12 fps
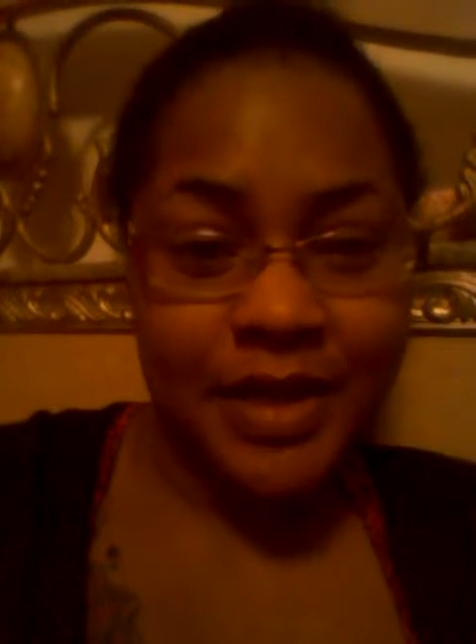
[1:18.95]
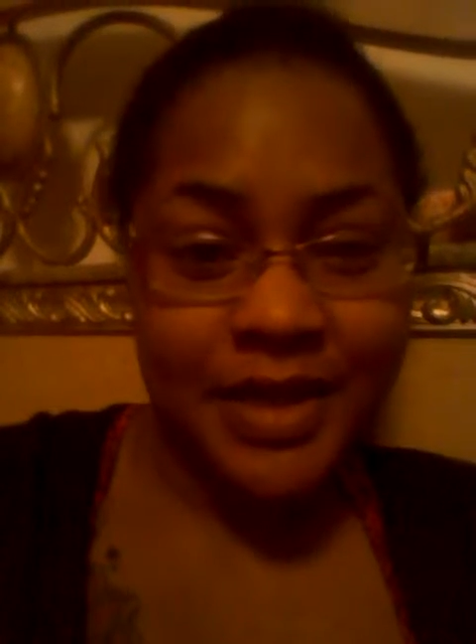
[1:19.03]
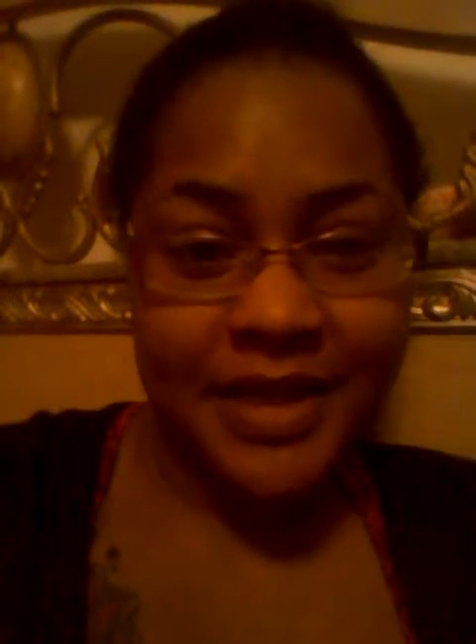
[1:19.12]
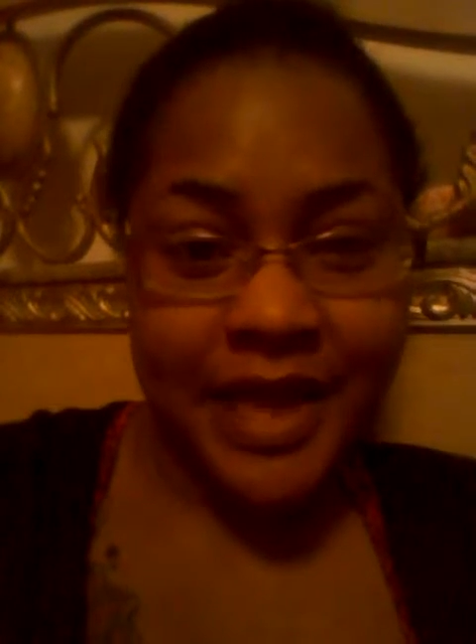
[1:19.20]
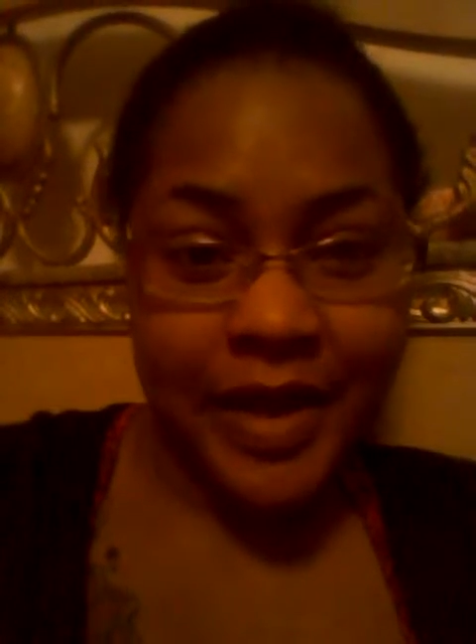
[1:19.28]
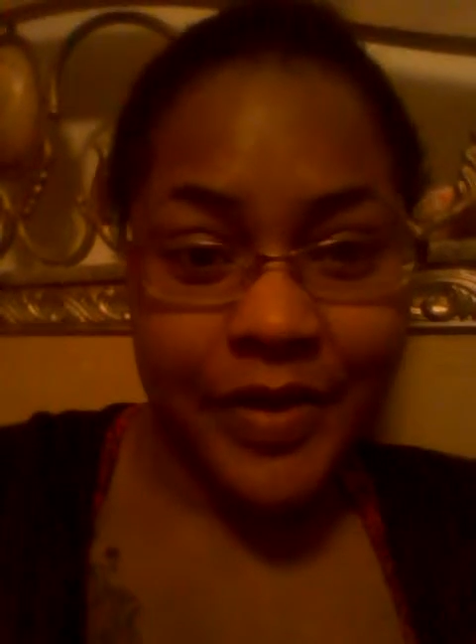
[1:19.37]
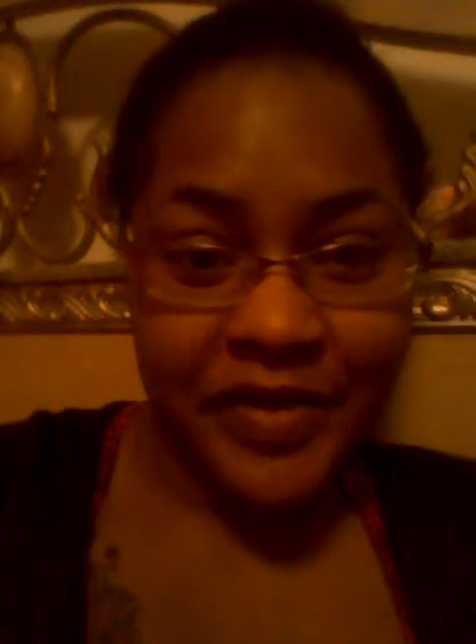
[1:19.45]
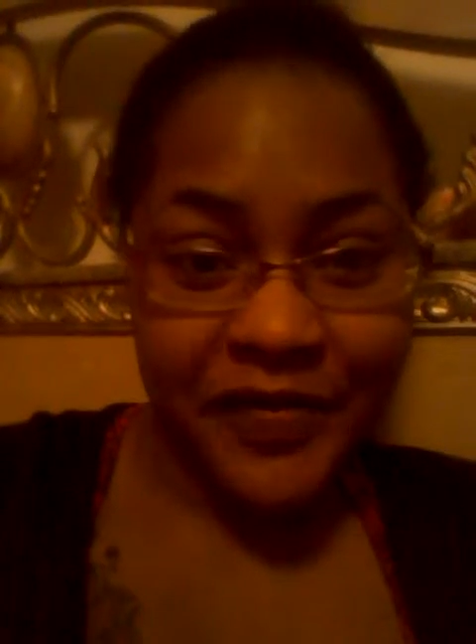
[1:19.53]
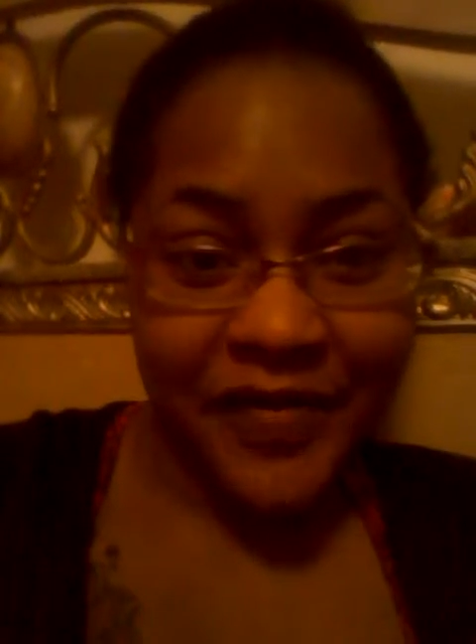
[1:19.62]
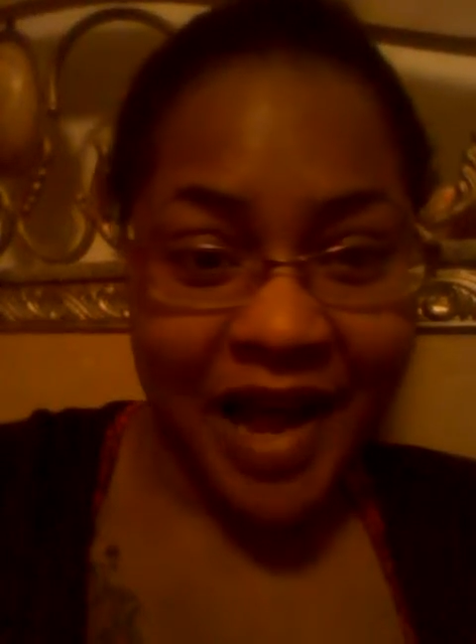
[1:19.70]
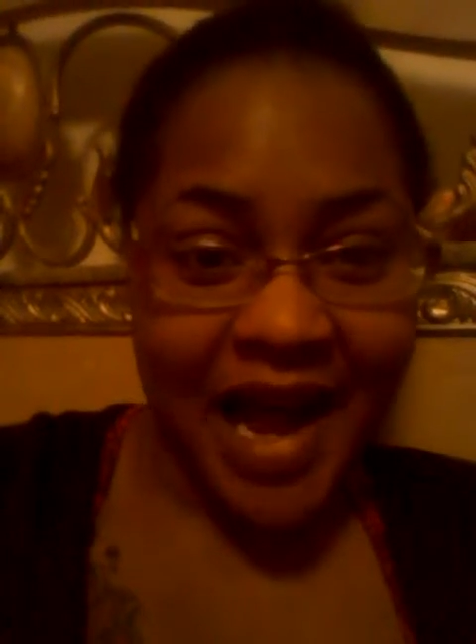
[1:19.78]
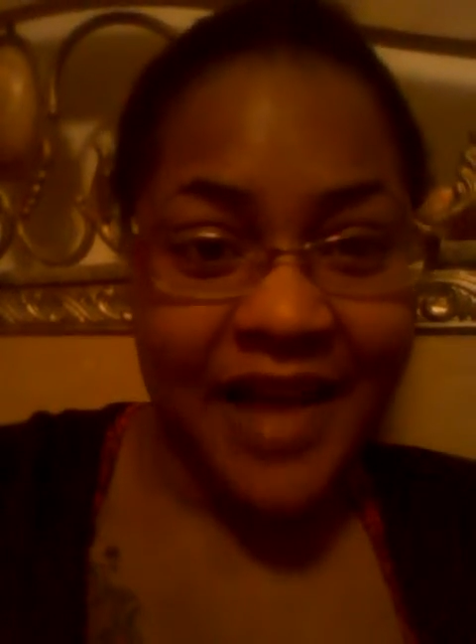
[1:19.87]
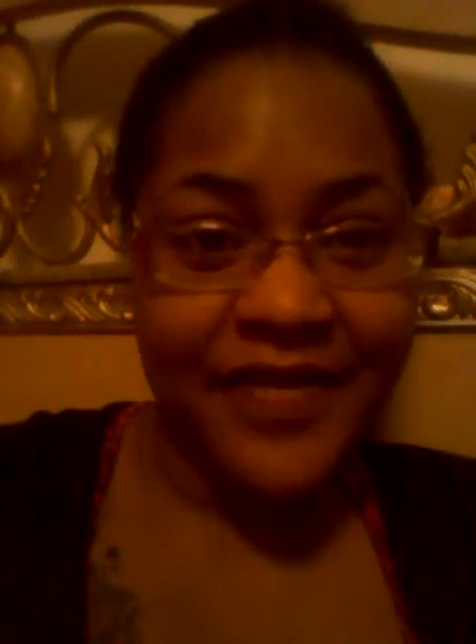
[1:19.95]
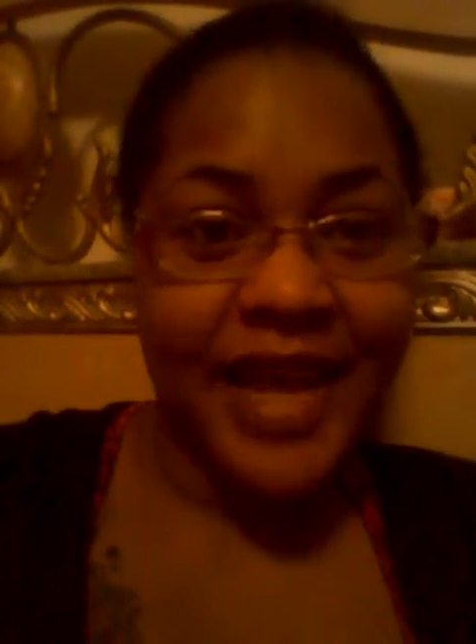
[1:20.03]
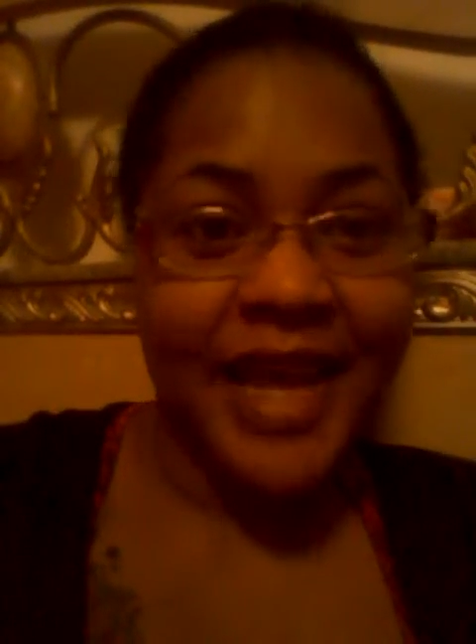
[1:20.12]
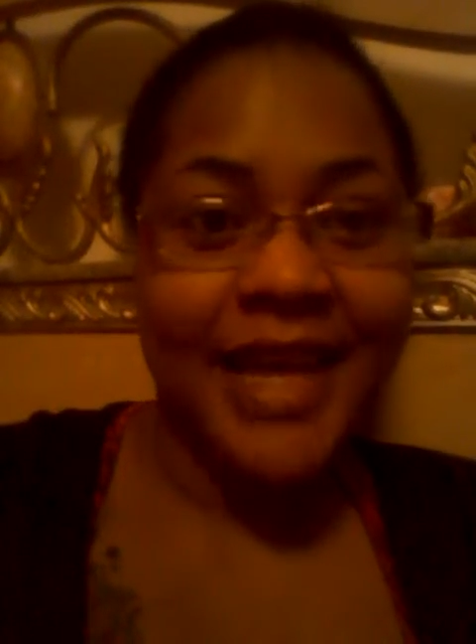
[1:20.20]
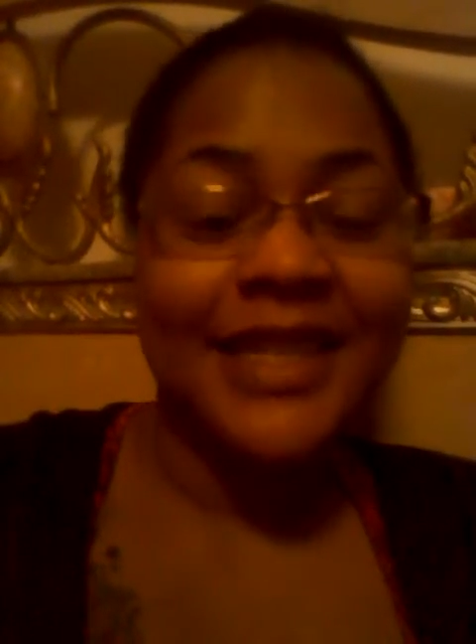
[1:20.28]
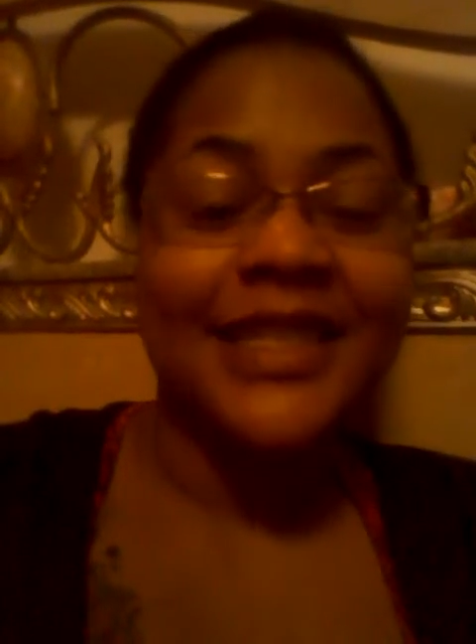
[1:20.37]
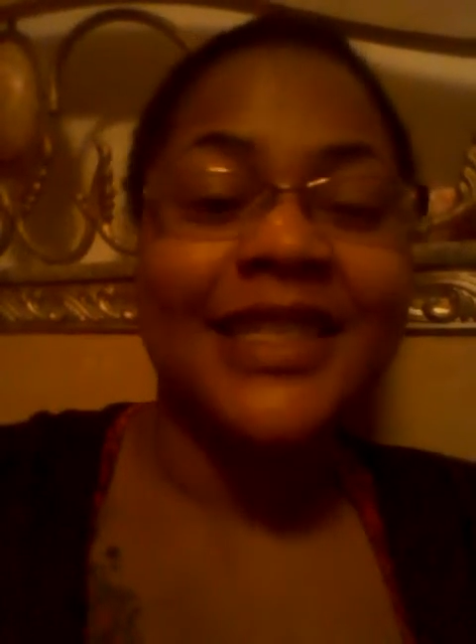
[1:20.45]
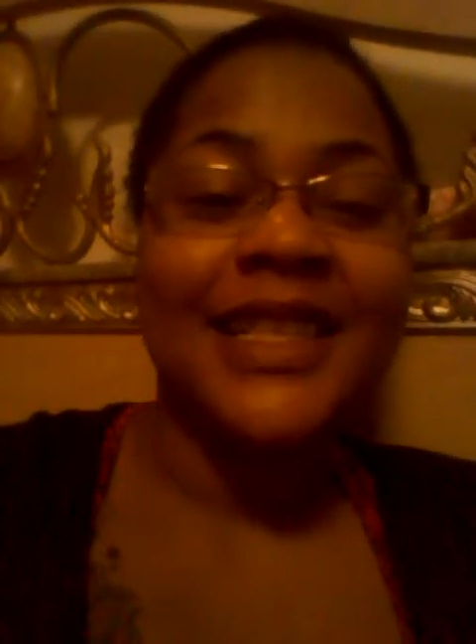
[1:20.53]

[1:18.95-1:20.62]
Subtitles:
to stay on it 5 days,